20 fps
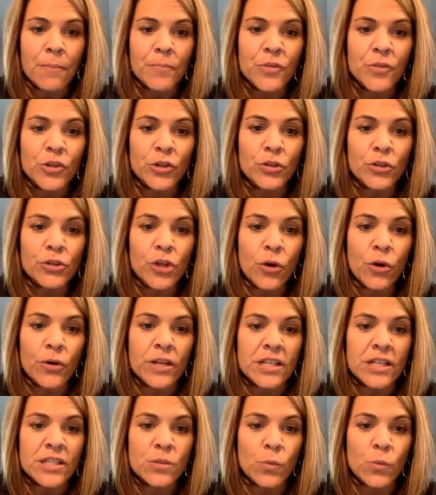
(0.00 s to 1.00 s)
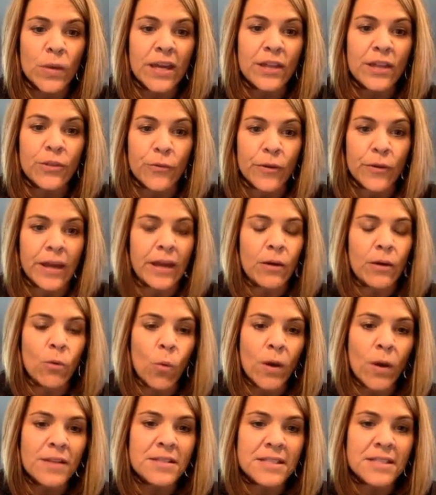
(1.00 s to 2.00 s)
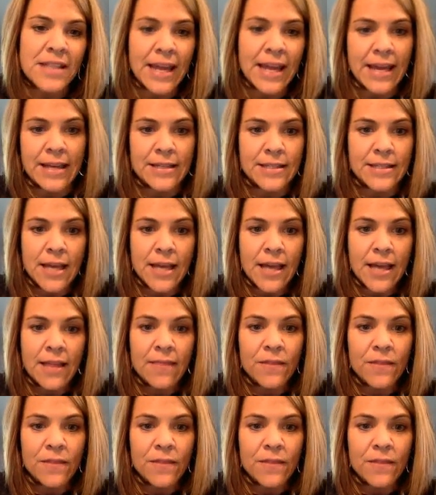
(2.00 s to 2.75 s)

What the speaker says: You'll notice week 3, what stays?